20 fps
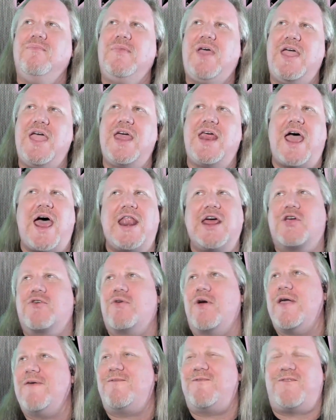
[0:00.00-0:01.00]
It had a
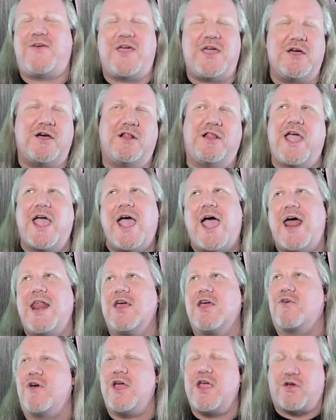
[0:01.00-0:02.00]
great feel. It had a
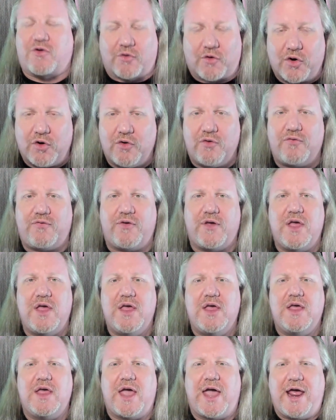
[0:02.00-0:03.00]
great groove.
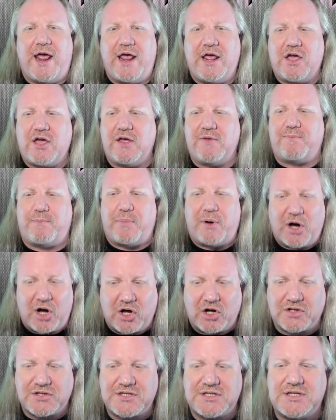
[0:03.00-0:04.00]
It had a good
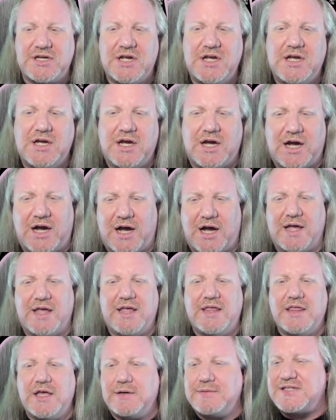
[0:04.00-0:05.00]
pulse.
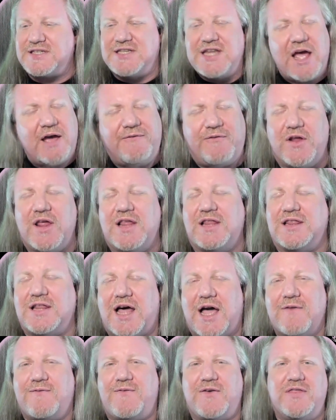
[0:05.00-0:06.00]
There was definitely
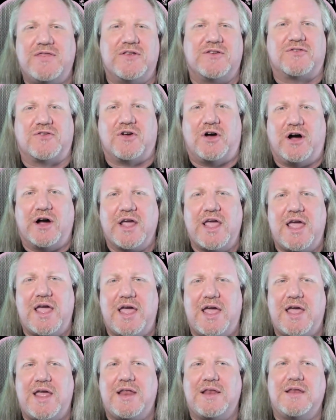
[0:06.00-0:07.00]
life in the song.
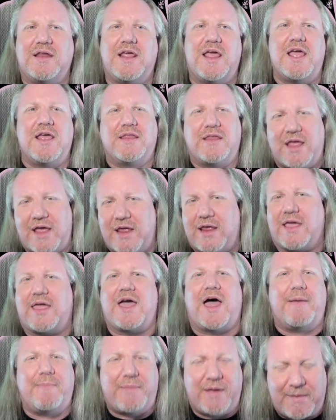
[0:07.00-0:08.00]
It
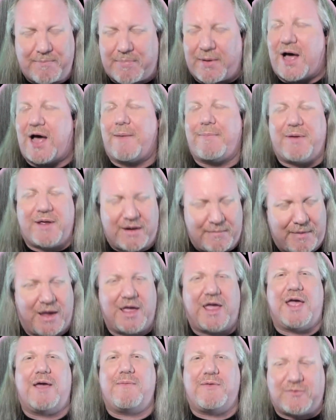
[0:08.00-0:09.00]
got me bopping, and my
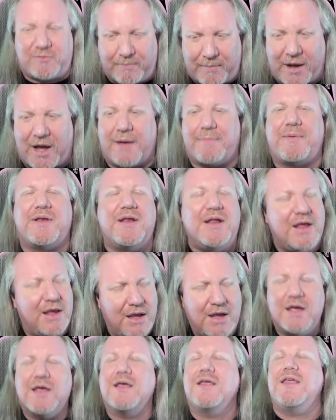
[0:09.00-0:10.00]
head was bopping.
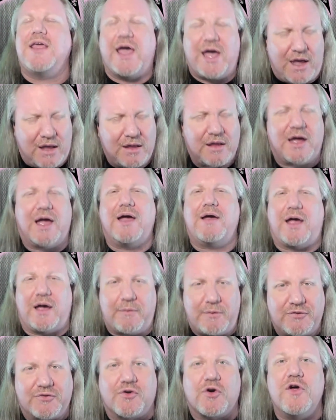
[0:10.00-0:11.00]
Yeah, I
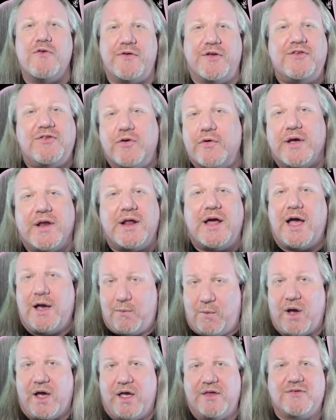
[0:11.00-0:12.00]
was grooving to it. I
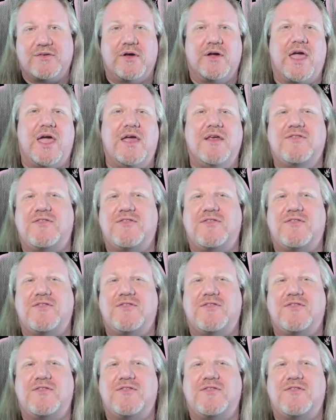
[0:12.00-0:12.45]
was, okay?